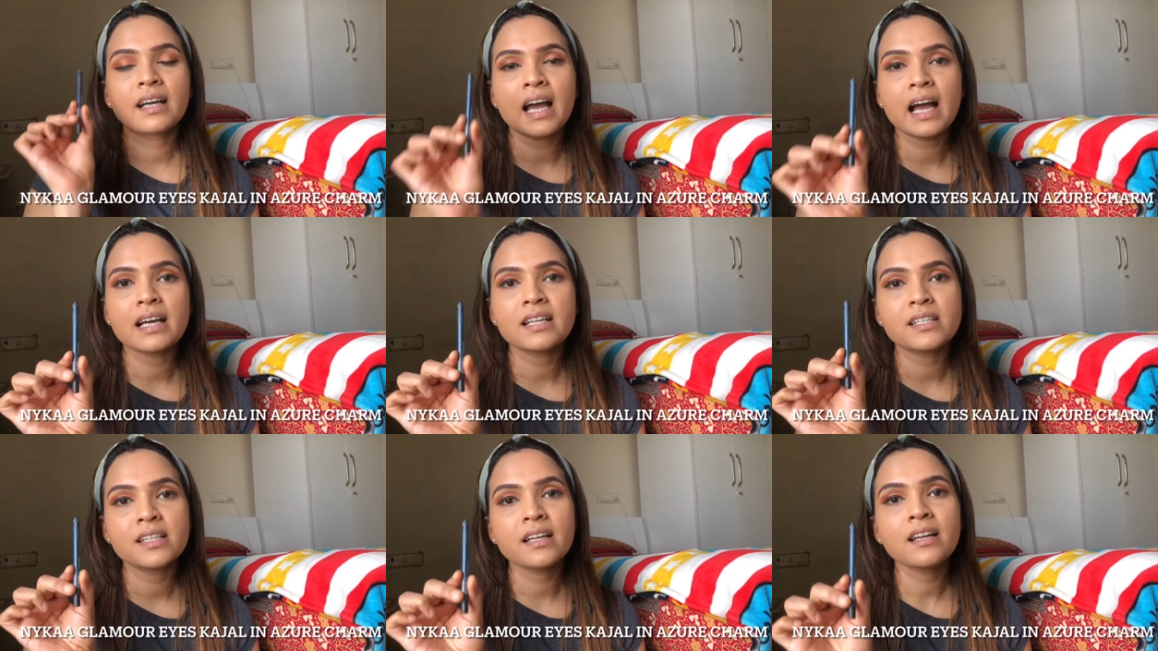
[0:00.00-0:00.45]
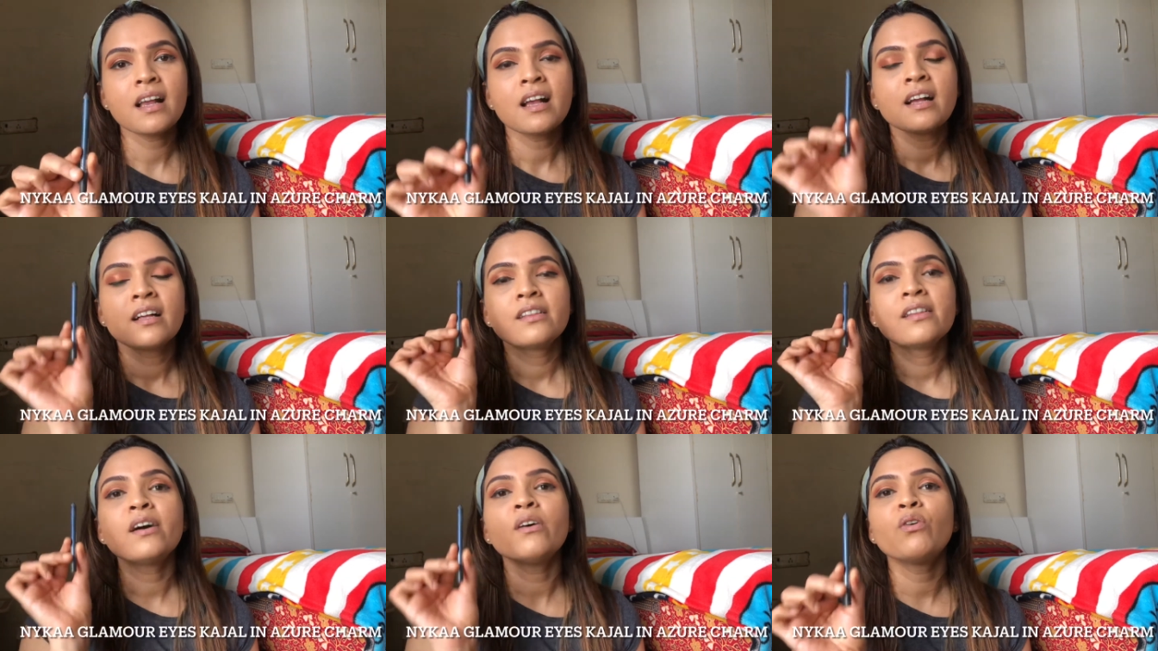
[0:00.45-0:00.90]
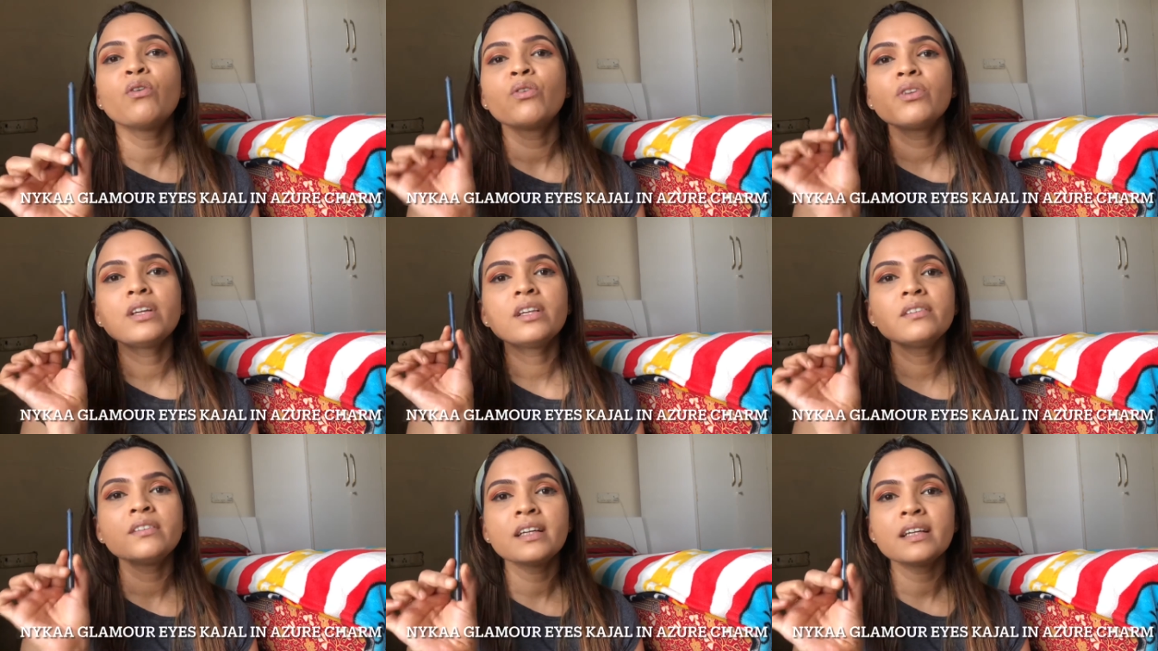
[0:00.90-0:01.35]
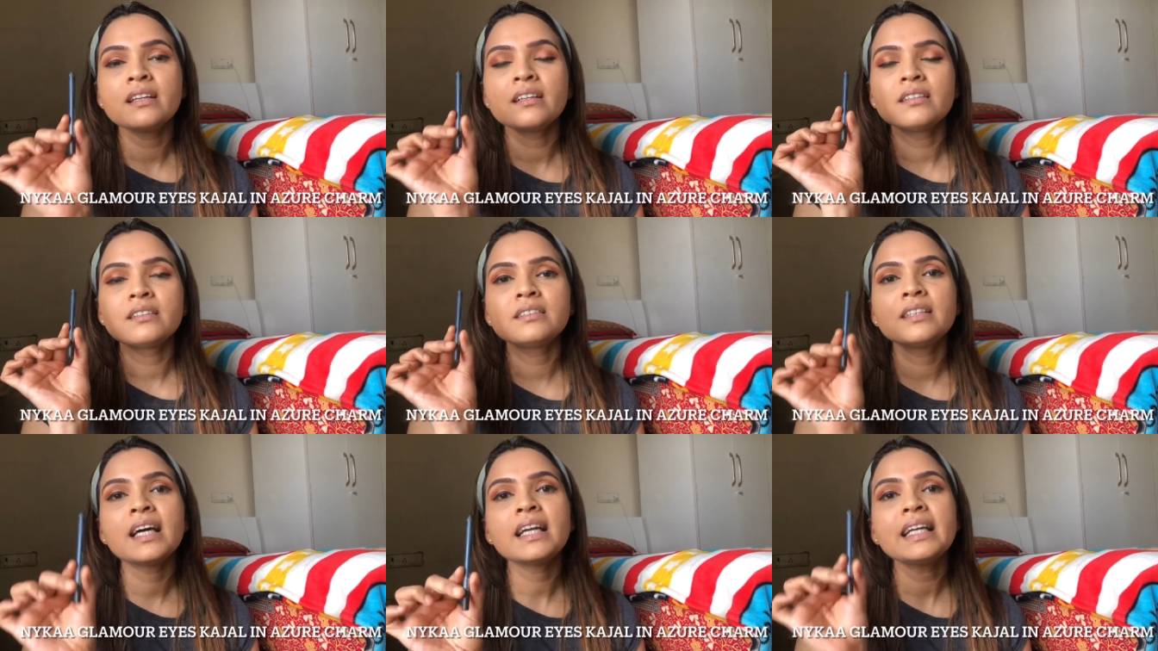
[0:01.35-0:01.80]
kajal the only thing
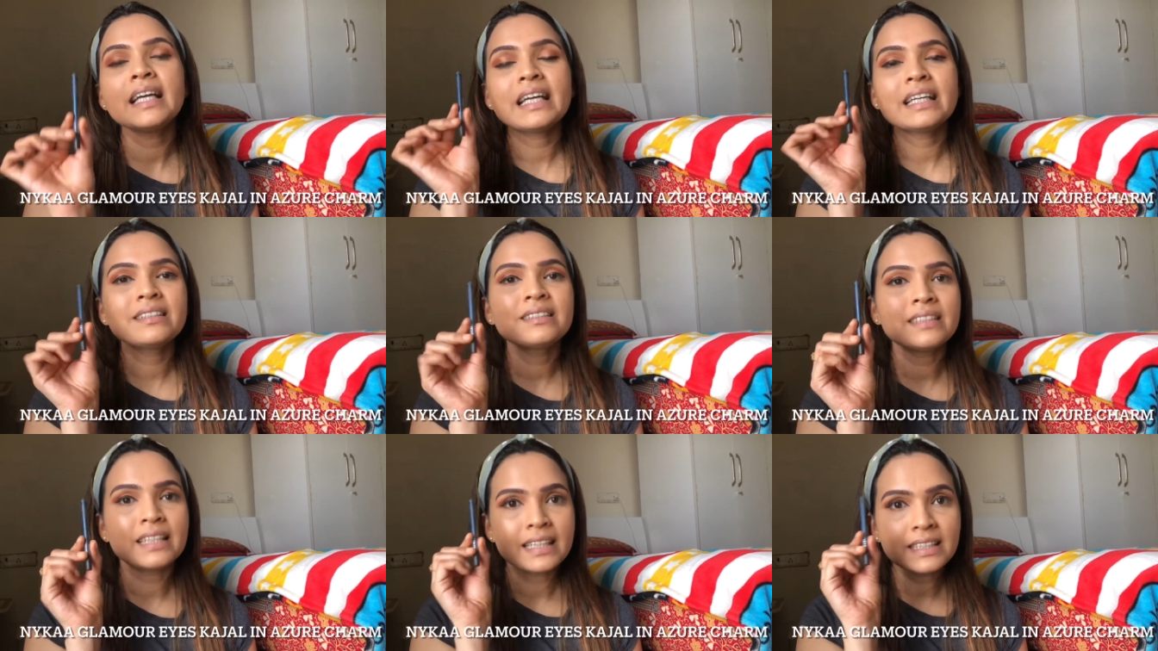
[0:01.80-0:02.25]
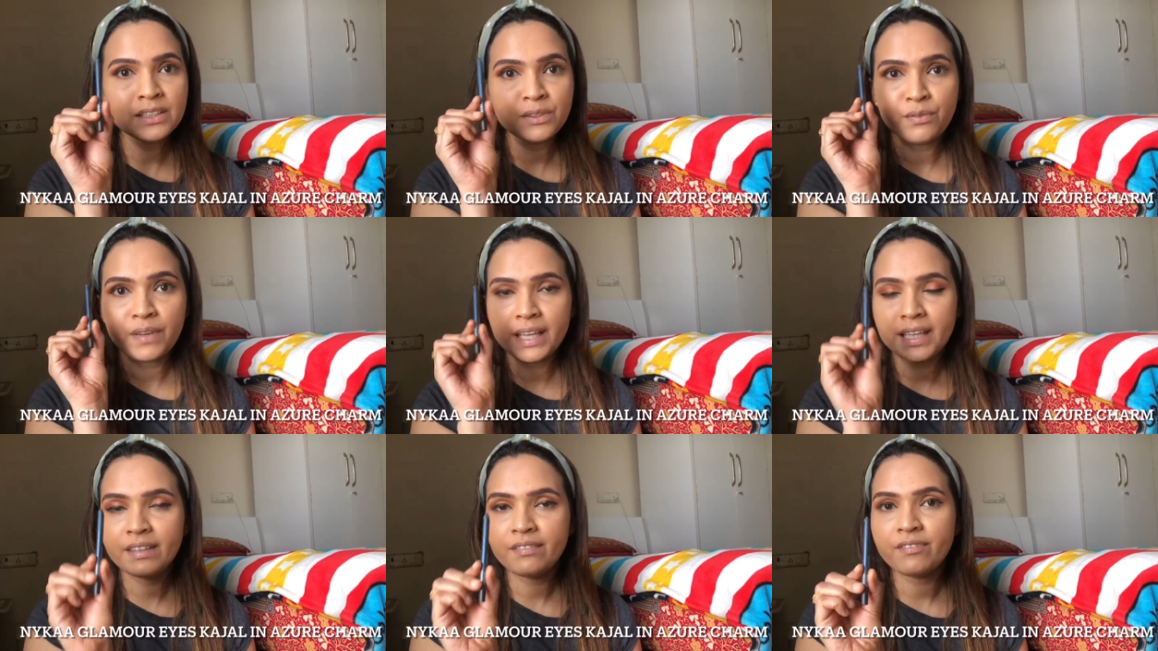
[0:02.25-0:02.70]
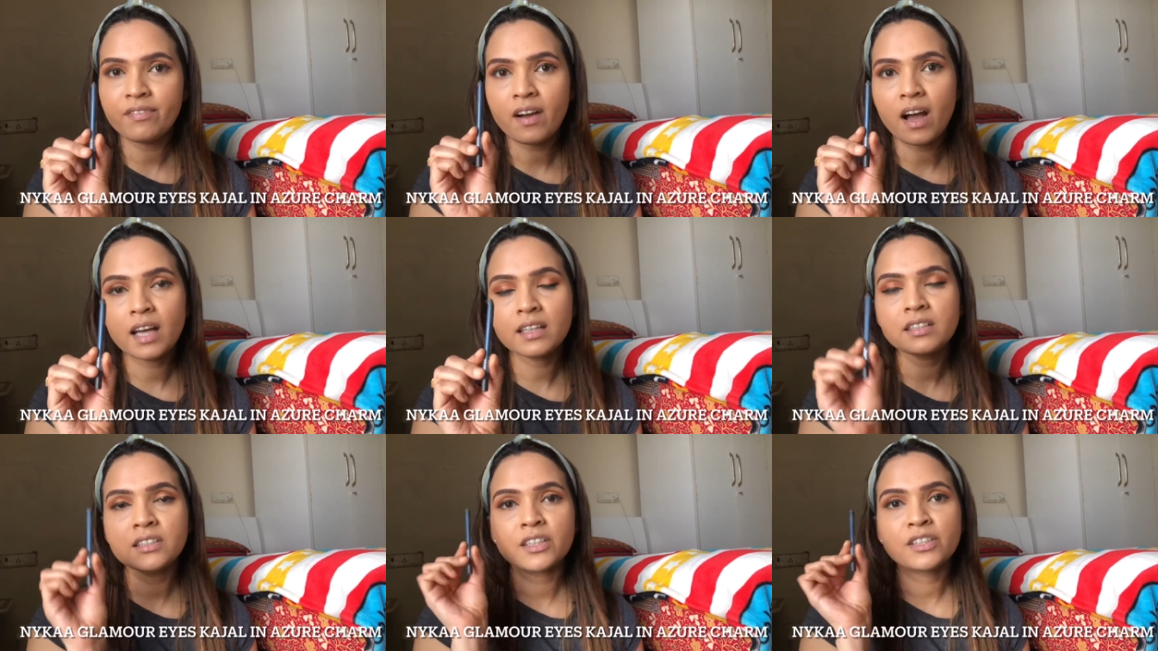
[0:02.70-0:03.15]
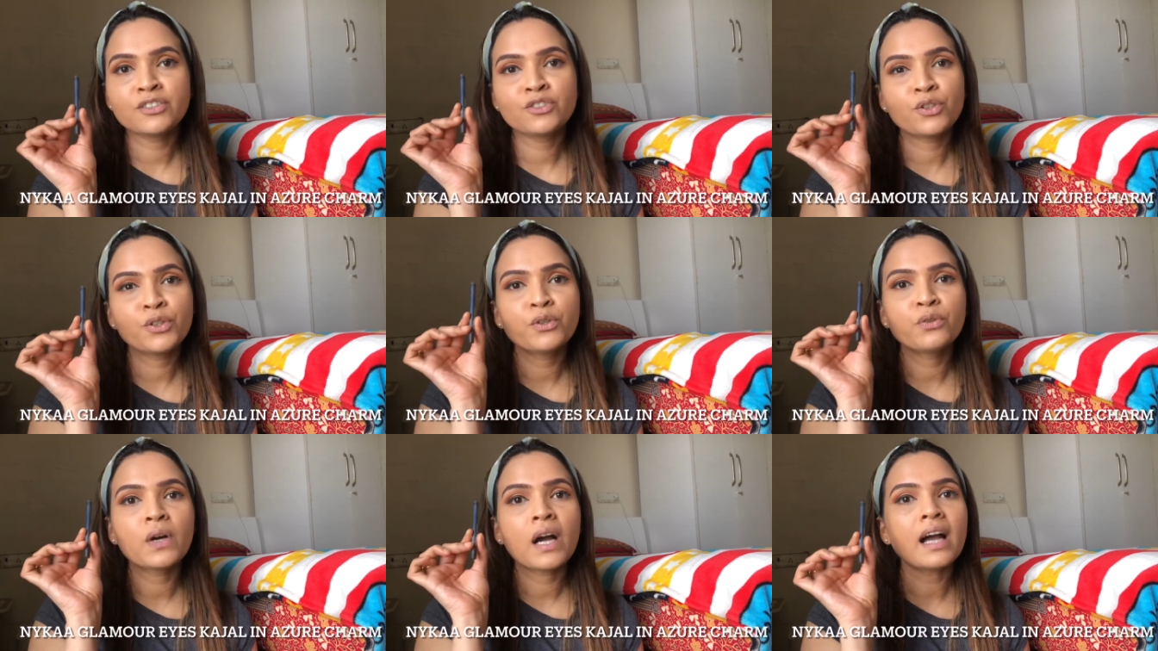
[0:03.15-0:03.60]
is that it sets very fast so
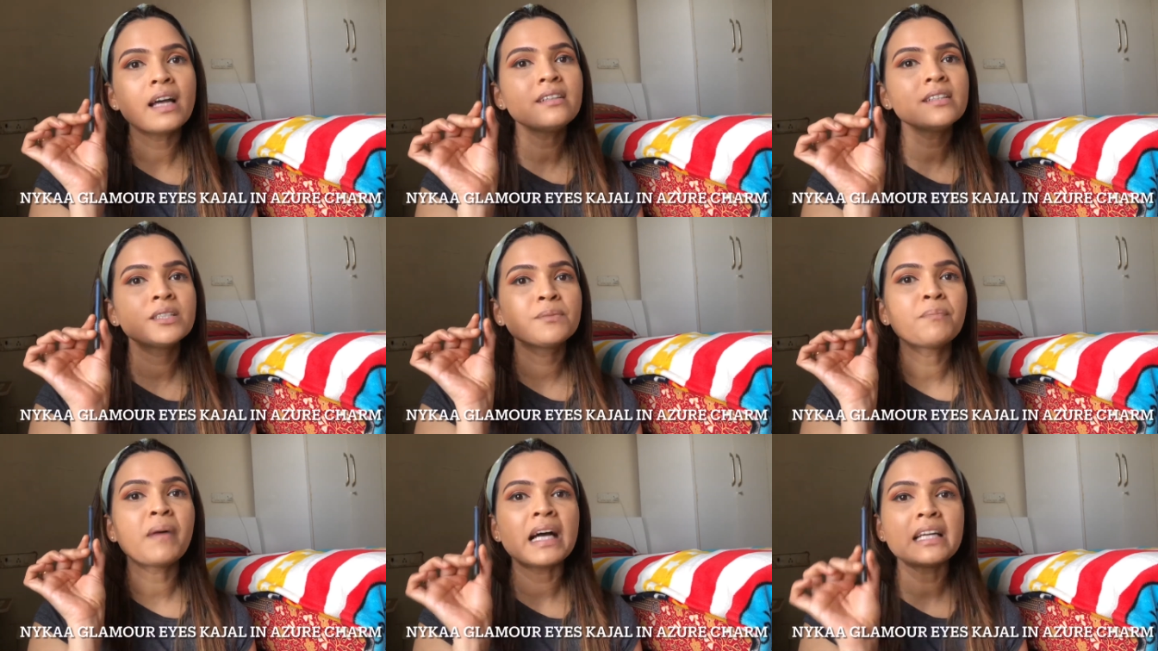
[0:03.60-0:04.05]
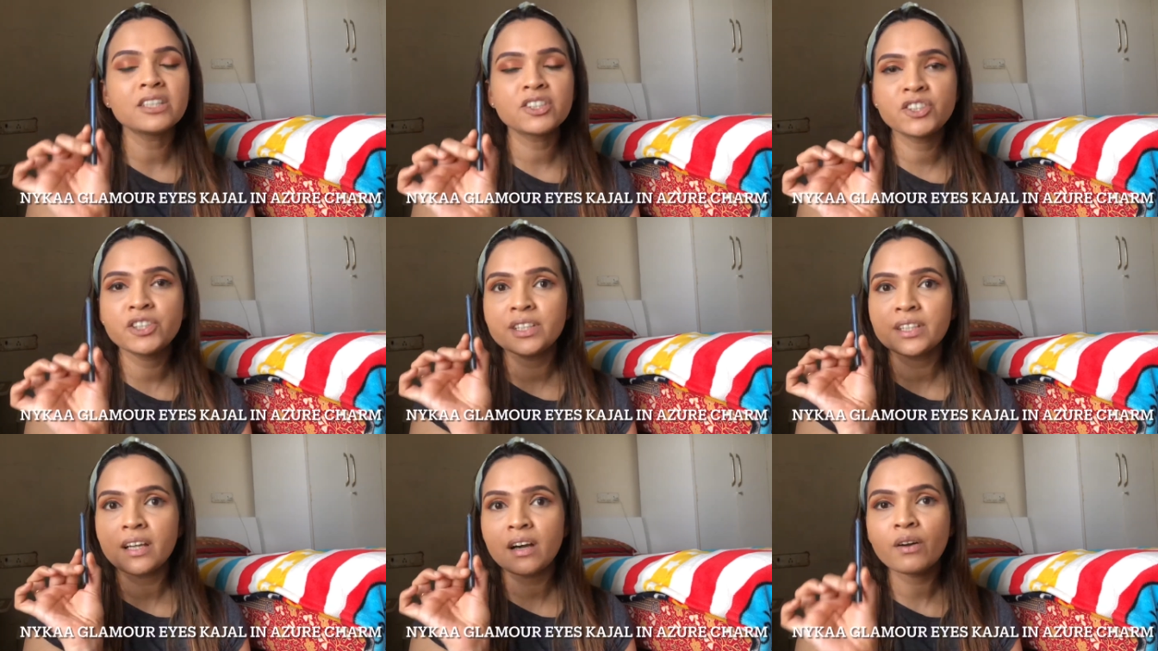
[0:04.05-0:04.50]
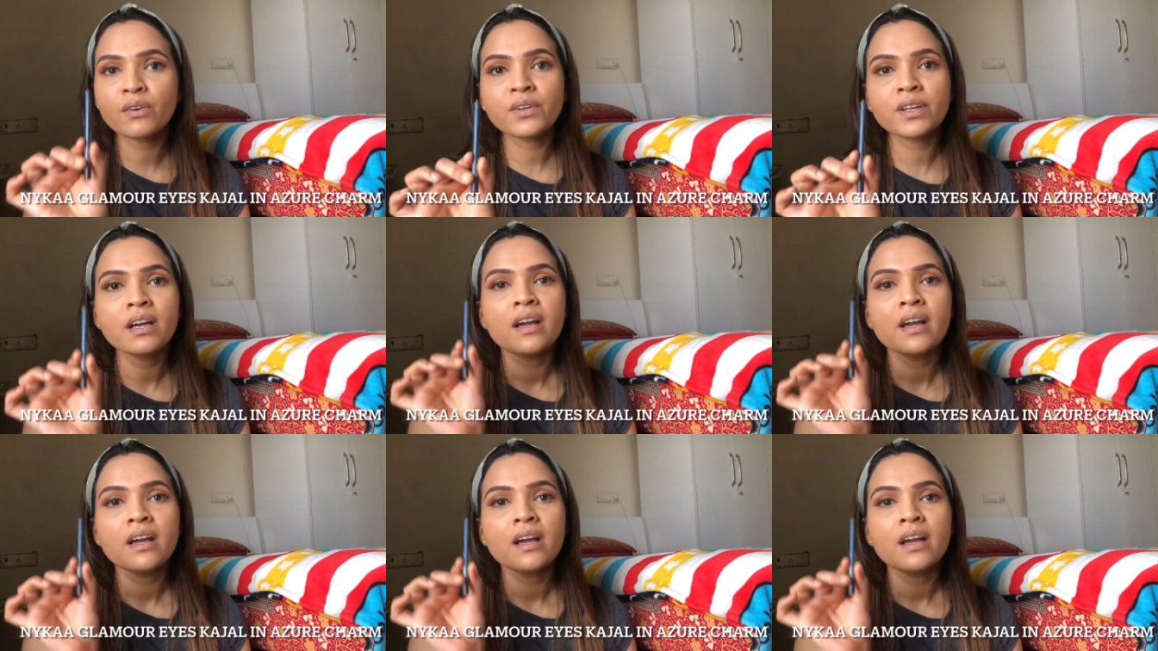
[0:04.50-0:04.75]
you can't smudge it out